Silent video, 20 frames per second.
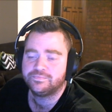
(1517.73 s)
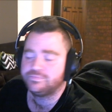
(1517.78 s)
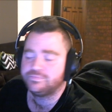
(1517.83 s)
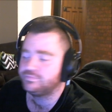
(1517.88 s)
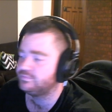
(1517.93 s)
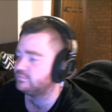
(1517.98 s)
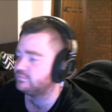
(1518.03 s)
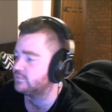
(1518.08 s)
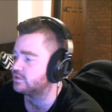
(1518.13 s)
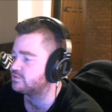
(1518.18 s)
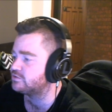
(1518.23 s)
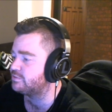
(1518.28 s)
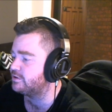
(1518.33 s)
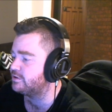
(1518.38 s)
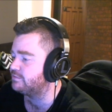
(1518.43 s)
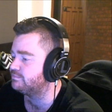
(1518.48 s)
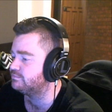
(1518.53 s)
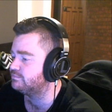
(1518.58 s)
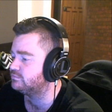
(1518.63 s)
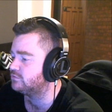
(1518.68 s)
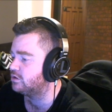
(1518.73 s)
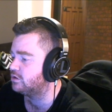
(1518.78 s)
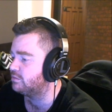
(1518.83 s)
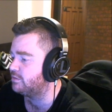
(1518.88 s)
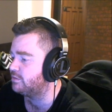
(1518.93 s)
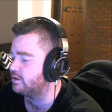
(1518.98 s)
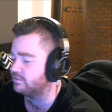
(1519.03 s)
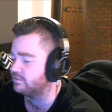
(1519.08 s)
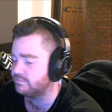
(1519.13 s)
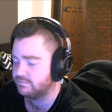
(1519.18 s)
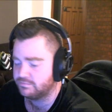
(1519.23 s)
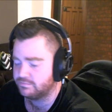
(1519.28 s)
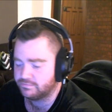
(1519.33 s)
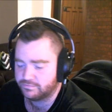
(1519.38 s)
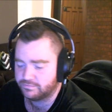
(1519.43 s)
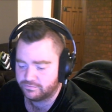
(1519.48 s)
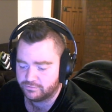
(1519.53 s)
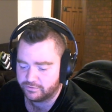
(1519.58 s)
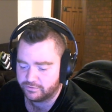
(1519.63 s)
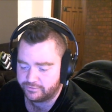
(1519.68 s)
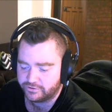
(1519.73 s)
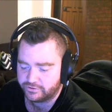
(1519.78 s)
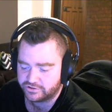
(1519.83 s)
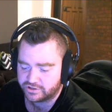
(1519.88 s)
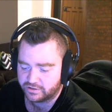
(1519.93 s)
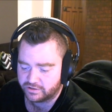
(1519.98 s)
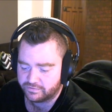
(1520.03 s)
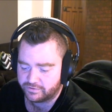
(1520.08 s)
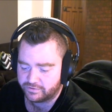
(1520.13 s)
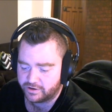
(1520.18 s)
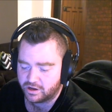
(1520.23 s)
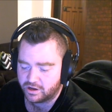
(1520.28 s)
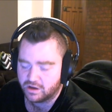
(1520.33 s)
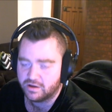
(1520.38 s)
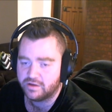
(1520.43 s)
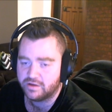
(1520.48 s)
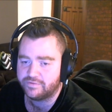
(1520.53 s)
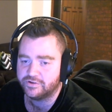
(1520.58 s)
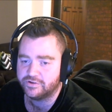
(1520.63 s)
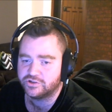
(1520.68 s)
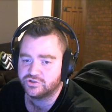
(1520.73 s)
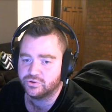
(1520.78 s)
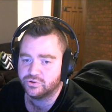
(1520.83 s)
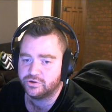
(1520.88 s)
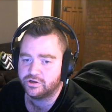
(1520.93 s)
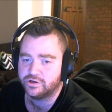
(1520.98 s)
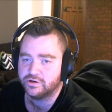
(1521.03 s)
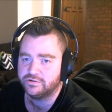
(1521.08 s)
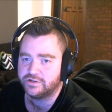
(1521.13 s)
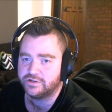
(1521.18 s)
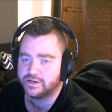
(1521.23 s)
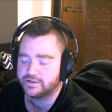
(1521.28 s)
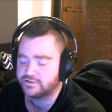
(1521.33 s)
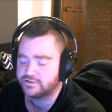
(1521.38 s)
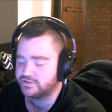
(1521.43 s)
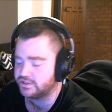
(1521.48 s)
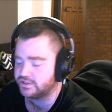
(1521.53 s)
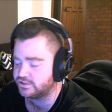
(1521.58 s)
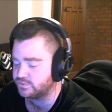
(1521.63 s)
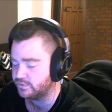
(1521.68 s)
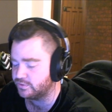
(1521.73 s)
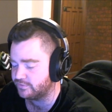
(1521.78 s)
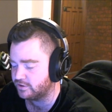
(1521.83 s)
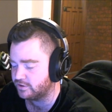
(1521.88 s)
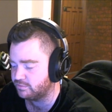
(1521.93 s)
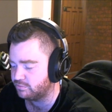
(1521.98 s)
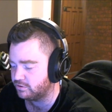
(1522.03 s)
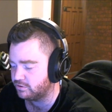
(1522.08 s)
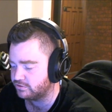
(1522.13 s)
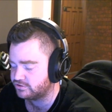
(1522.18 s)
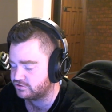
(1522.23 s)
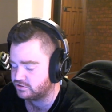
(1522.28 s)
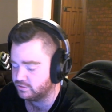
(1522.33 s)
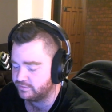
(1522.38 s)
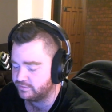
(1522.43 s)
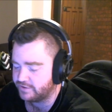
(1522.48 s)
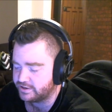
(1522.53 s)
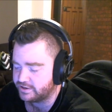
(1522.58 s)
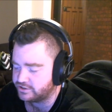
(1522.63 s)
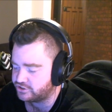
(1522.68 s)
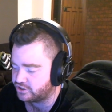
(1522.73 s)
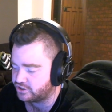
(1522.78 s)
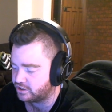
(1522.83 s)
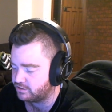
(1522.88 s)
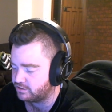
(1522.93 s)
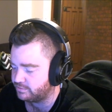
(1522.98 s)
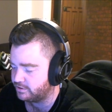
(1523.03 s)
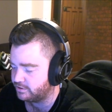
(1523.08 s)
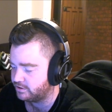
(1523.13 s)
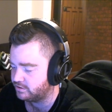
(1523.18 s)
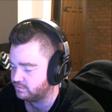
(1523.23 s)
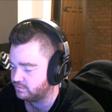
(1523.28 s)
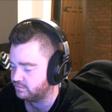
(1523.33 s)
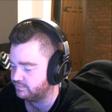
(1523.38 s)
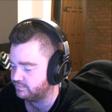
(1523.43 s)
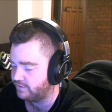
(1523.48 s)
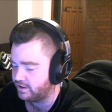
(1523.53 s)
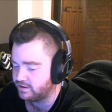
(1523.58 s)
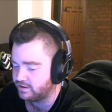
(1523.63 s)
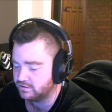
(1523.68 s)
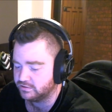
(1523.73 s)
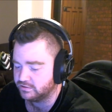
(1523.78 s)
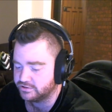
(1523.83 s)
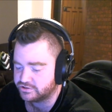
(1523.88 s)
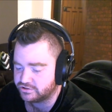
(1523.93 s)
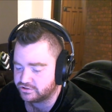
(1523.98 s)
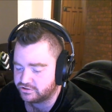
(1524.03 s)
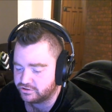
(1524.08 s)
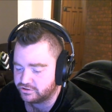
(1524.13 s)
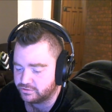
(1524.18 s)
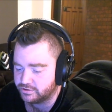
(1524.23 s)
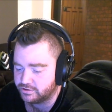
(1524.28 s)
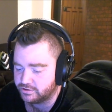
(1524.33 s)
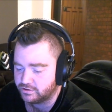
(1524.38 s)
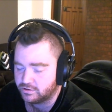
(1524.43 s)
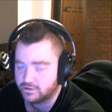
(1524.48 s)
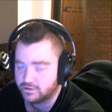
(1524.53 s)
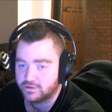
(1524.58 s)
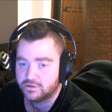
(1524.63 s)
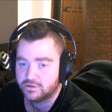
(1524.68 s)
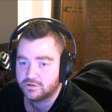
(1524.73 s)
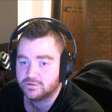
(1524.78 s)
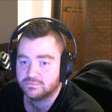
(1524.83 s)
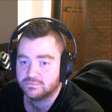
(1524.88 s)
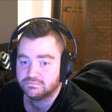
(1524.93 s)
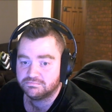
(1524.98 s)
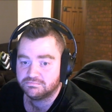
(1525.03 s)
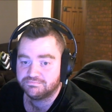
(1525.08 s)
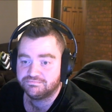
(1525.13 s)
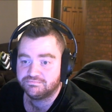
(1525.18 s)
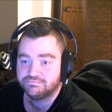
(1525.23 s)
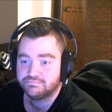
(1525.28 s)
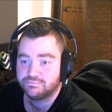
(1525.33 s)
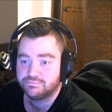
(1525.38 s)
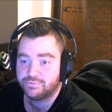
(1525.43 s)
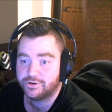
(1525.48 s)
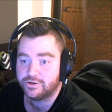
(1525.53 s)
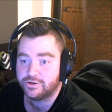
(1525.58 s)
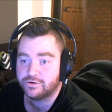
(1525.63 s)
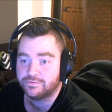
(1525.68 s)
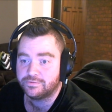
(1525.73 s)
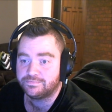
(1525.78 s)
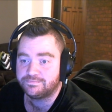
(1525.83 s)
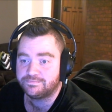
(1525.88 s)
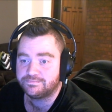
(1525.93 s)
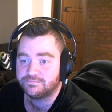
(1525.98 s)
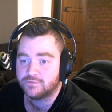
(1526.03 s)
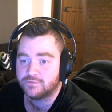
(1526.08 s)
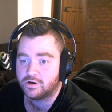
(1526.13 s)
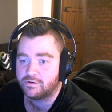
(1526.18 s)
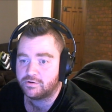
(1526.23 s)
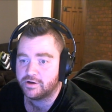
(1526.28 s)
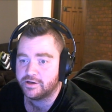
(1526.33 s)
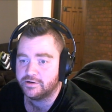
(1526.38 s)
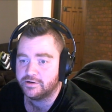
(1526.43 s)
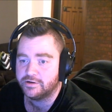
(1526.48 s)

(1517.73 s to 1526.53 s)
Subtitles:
That's me. I'm out. Review's done for now. FX Audio DAC-X6. We've unboxed it, we've had a chat about it, we've had a listen to it. Pretty good. I rate it.